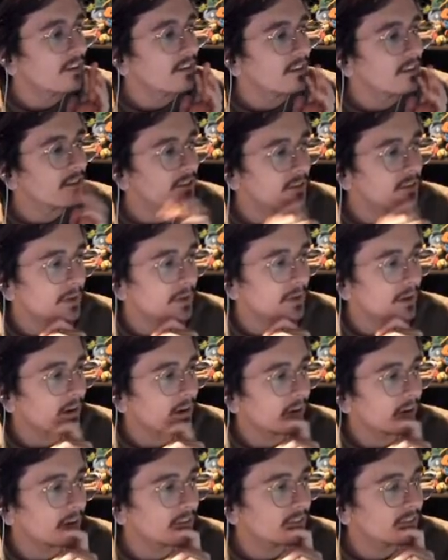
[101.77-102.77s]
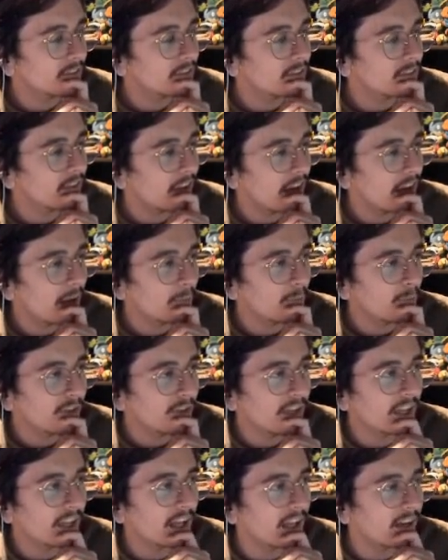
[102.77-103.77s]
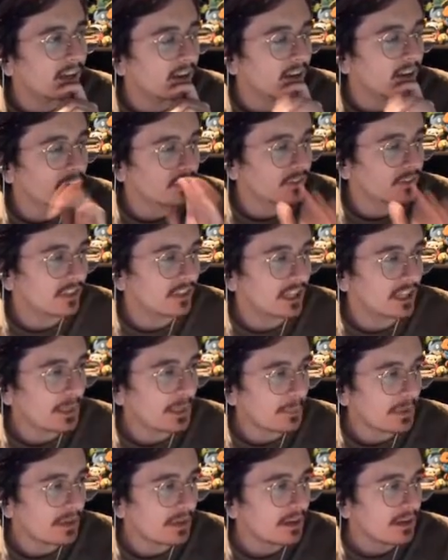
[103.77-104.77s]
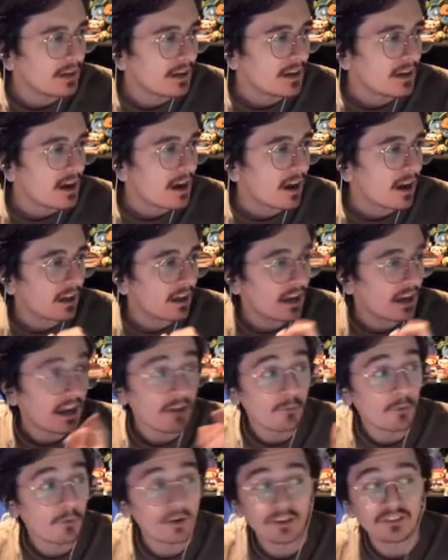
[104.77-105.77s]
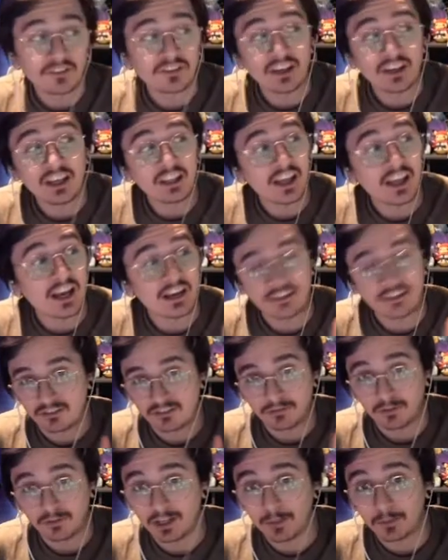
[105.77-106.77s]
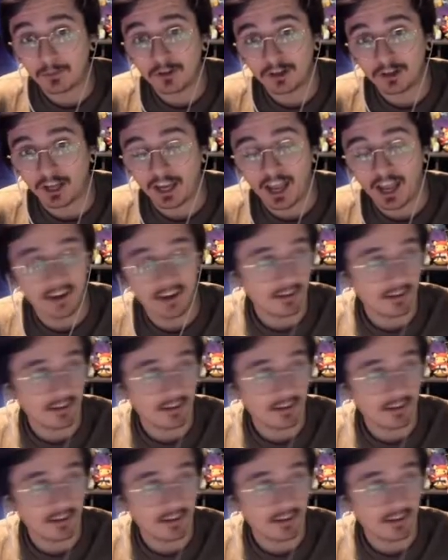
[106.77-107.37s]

to be honest. And I'm looking at it on Steam, and I want to say like just what I'm looking at.